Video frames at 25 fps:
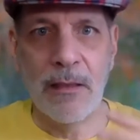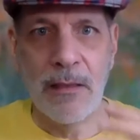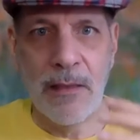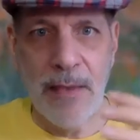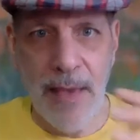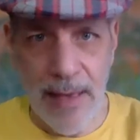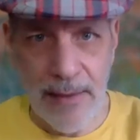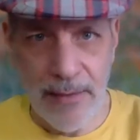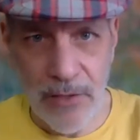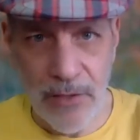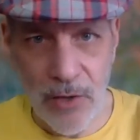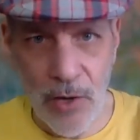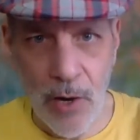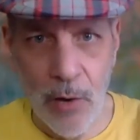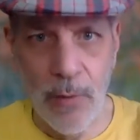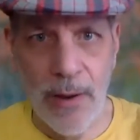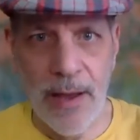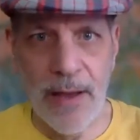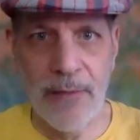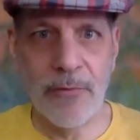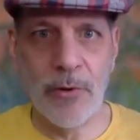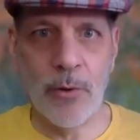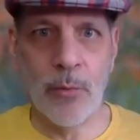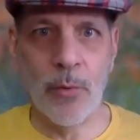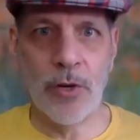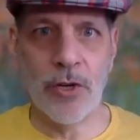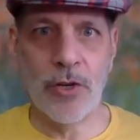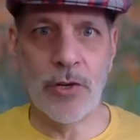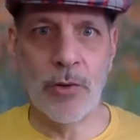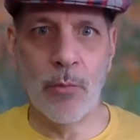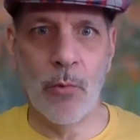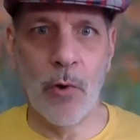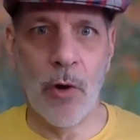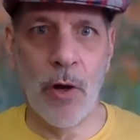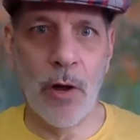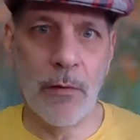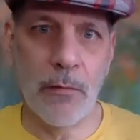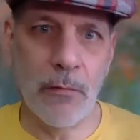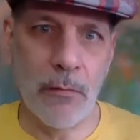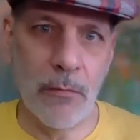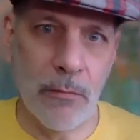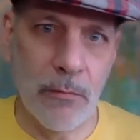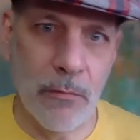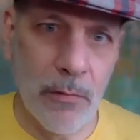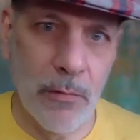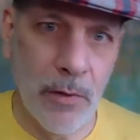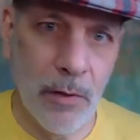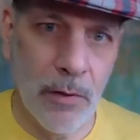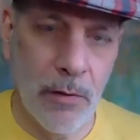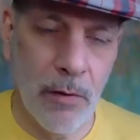yes, go after what you want,
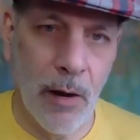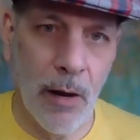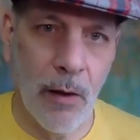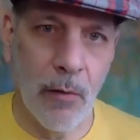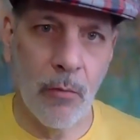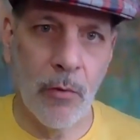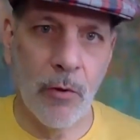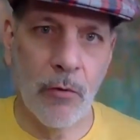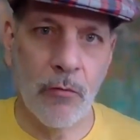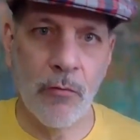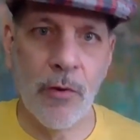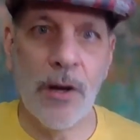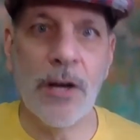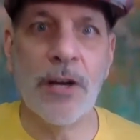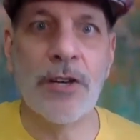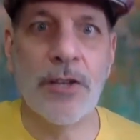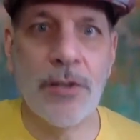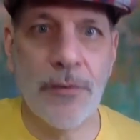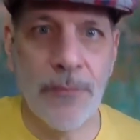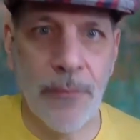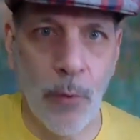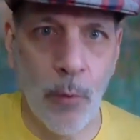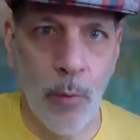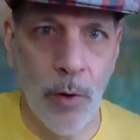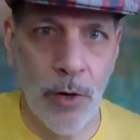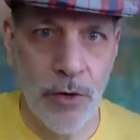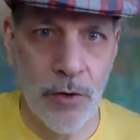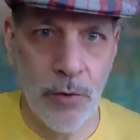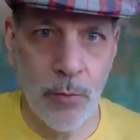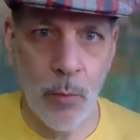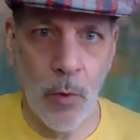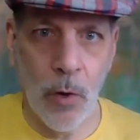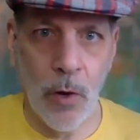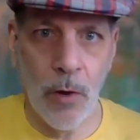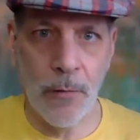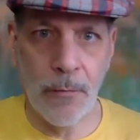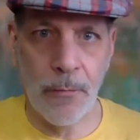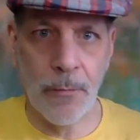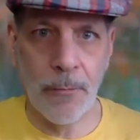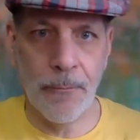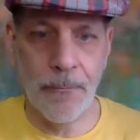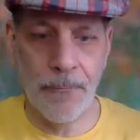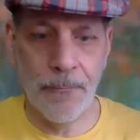you know, reach for what you want.